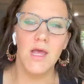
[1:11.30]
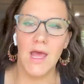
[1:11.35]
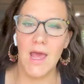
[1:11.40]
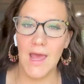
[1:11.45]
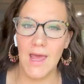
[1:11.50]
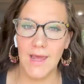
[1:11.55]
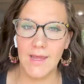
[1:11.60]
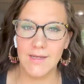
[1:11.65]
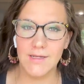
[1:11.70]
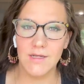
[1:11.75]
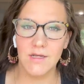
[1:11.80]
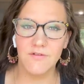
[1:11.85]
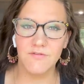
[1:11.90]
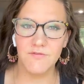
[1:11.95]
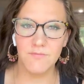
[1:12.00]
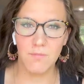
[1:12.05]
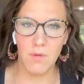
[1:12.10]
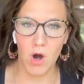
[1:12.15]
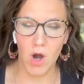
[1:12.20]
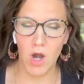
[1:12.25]
end of
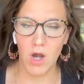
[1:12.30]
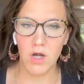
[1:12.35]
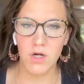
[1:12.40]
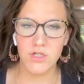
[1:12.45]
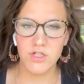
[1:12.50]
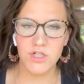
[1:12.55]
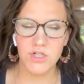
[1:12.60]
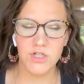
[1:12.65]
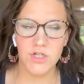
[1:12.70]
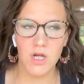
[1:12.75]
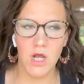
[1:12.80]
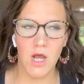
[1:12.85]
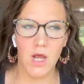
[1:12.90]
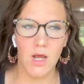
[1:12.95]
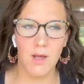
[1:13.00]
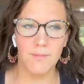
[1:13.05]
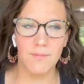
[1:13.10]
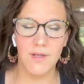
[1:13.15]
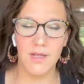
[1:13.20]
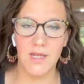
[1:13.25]
March,
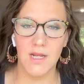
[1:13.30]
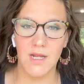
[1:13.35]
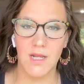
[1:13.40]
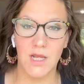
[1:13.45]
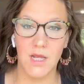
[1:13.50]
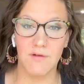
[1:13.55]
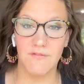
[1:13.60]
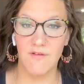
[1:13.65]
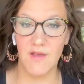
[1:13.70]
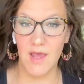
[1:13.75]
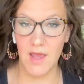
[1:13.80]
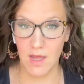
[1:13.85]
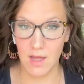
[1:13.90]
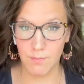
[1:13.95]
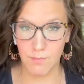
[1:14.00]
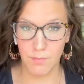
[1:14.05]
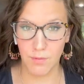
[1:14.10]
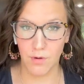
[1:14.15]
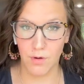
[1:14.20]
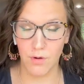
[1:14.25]
uh, beginning of
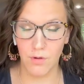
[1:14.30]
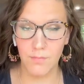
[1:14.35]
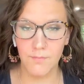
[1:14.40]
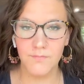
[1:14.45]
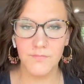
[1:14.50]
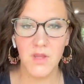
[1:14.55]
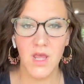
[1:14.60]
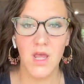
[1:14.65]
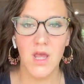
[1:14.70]
April.